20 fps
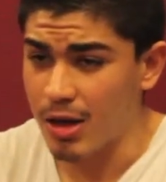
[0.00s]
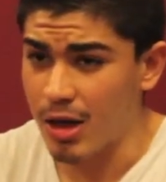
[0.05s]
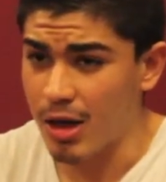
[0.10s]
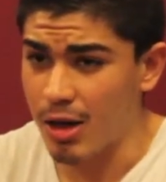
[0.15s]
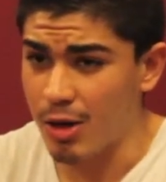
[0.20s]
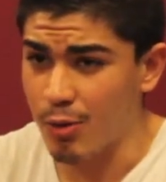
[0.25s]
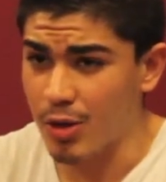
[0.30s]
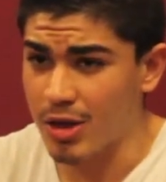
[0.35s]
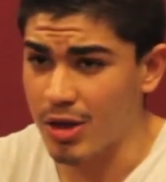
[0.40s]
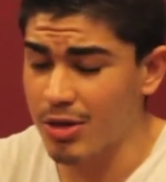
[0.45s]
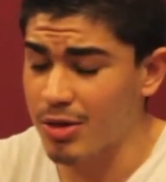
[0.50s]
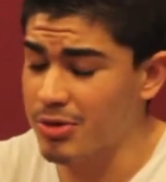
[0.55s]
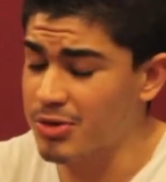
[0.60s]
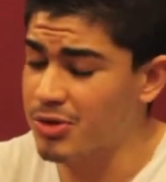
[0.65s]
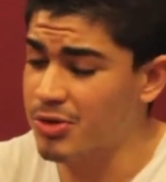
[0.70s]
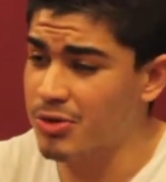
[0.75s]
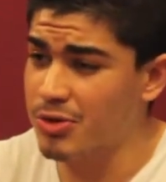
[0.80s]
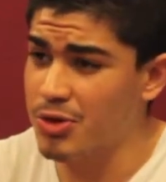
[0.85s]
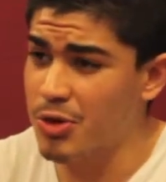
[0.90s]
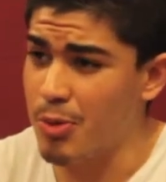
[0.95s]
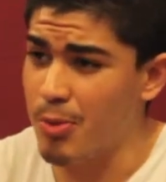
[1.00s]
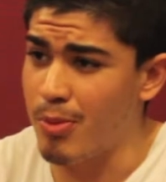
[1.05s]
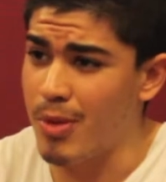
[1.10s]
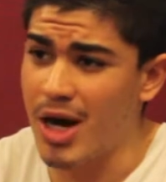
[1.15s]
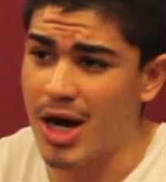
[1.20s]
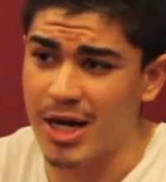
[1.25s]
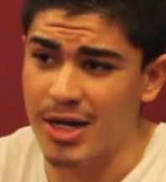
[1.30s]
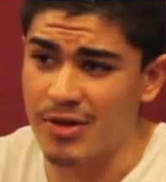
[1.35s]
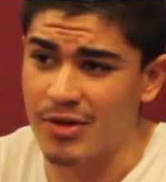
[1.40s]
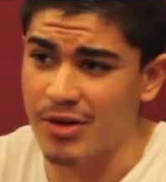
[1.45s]
What goes through your
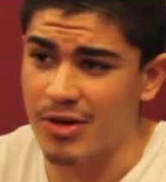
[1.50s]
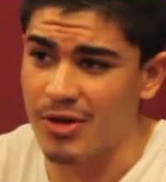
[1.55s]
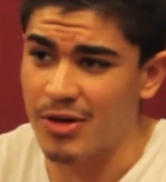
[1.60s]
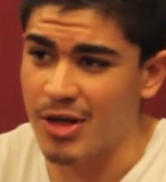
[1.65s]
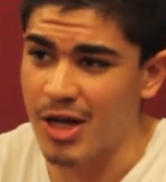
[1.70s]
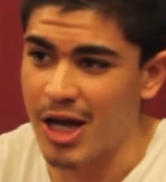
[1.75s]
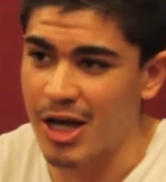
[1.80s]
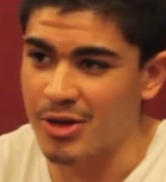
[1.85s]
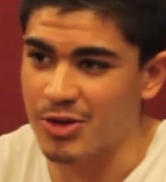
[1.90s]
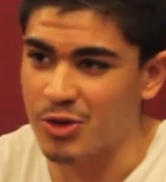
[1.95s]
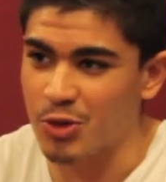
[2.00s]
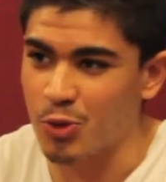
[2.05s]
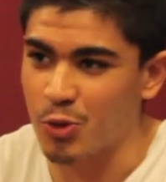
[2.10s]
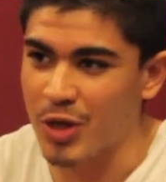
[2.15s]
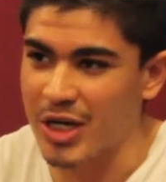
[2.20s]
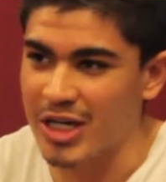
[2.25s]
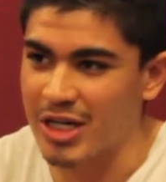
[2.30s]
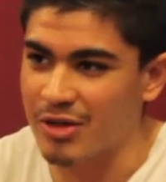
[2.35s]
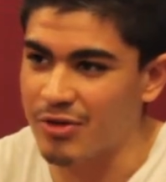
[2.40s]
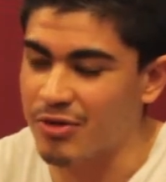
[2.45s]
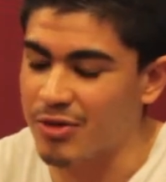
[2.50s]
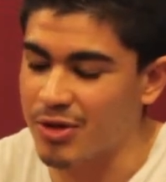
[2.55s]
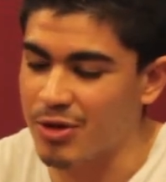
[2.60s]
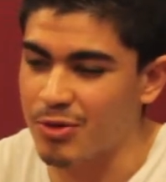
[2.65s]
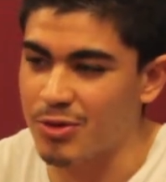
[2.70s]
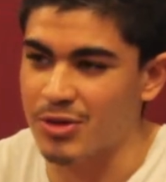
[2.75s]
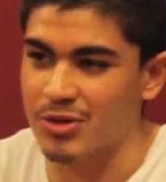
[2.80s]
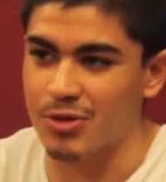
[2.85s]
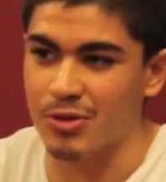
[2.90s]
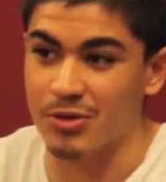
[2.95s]
mind as you're waiting for
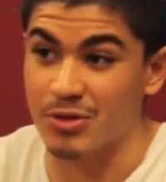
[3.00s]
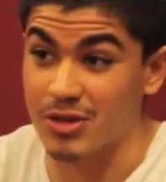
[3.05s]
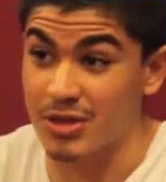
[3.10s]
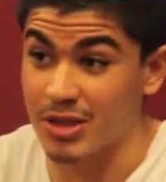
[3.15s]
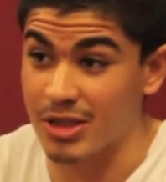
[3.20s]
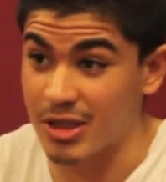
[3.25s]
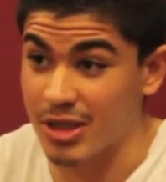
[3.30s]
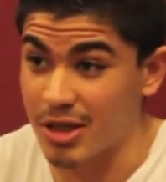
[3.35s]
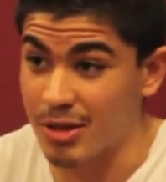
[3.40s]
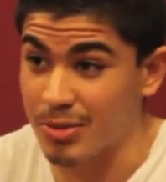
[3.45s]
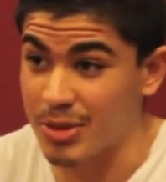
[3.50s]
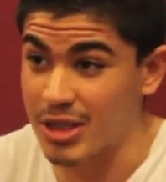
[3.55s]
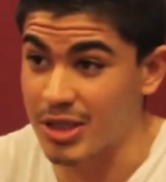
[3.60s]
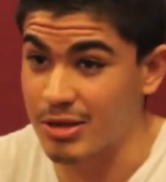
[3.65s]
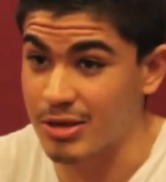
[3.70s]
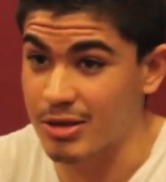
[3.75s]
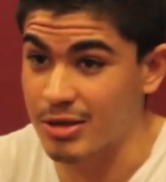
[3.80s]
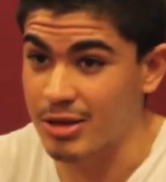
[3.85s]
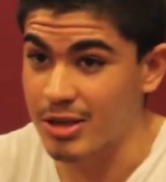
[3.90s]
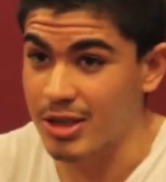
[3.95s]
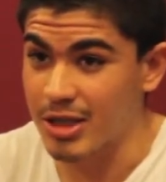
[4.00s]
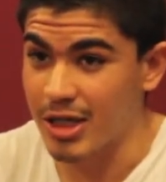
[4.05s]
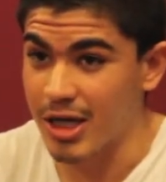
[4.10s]
the results to come in,